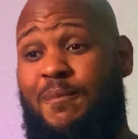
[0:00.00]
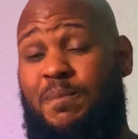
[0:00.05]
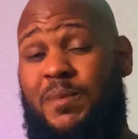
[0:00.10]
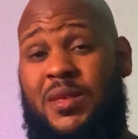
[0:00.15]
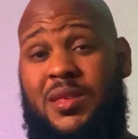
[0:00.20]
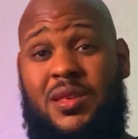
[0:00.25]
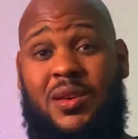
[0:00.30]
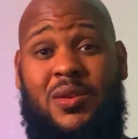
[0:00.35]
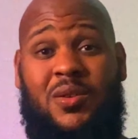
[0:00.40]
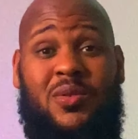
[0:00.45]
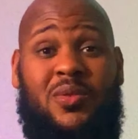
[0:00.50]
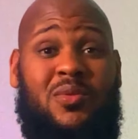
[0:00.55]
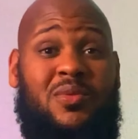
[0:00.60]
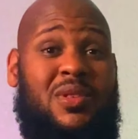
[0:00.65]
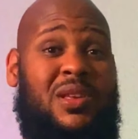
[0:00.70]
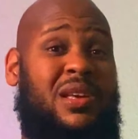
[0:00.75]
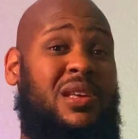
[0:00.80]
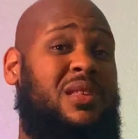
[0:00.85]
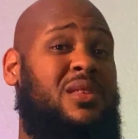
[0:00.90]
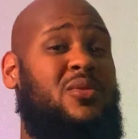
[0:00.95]
So
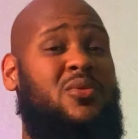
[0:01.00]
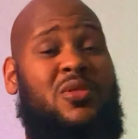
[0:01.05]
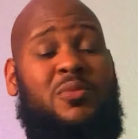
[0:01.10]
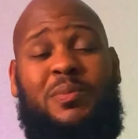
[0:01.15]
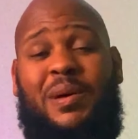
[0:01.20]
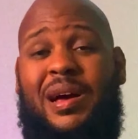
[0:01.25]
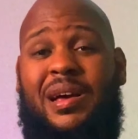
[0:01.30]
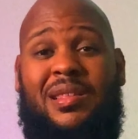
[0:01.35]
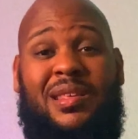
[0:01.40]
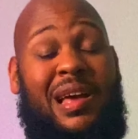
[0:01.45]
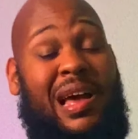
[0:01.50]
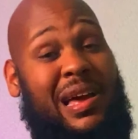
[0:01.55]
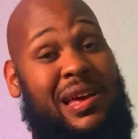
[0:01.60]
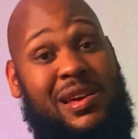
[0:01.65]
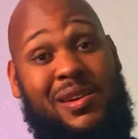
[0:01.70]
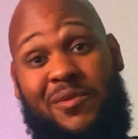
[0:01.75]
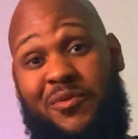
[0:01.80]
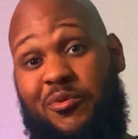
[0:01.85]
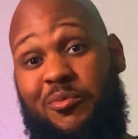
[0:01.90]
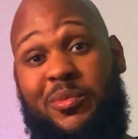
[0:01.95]
these two spots I
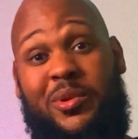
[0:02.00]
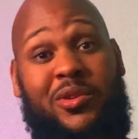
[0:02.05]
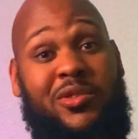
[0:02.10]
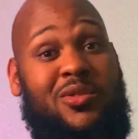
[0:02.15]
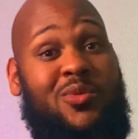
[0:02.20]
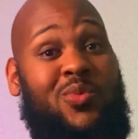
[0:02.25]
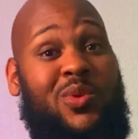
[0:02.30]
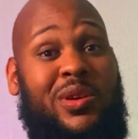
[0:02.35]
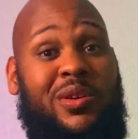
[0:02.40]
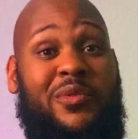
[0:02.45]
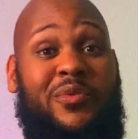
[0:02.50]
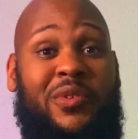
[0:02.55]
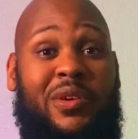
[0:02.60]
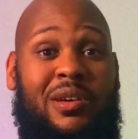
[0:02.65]
am familiar with.